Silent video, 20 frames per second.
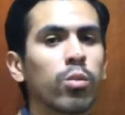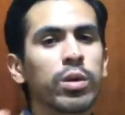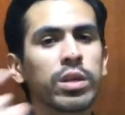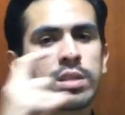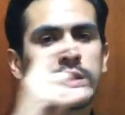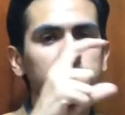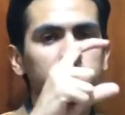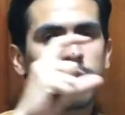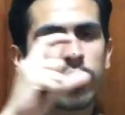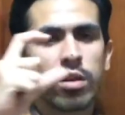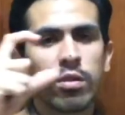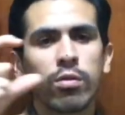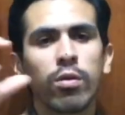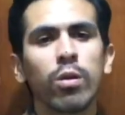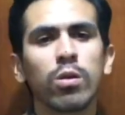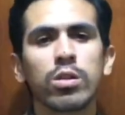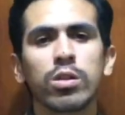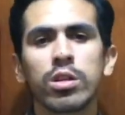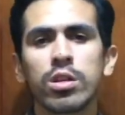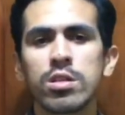with different
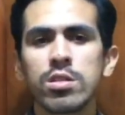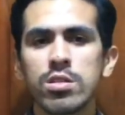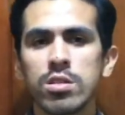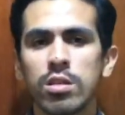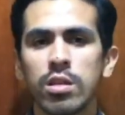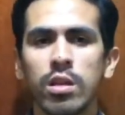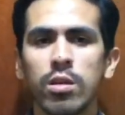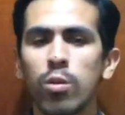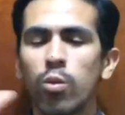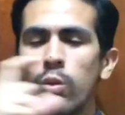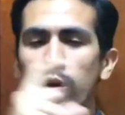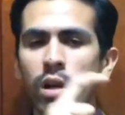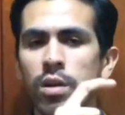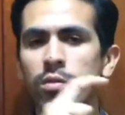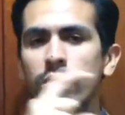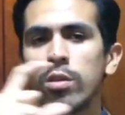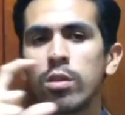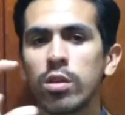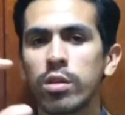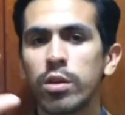folders,
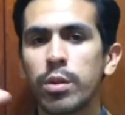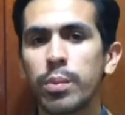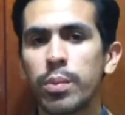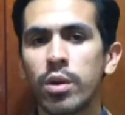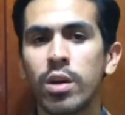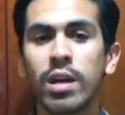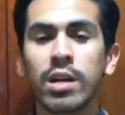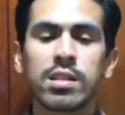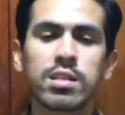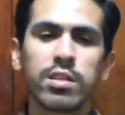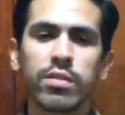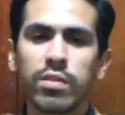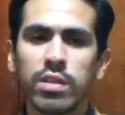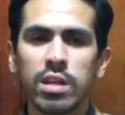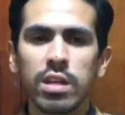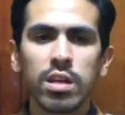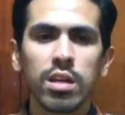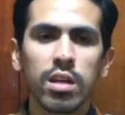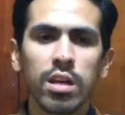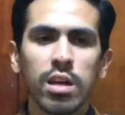one folder per
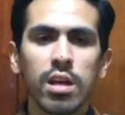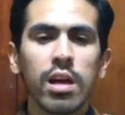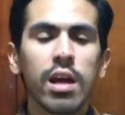activity,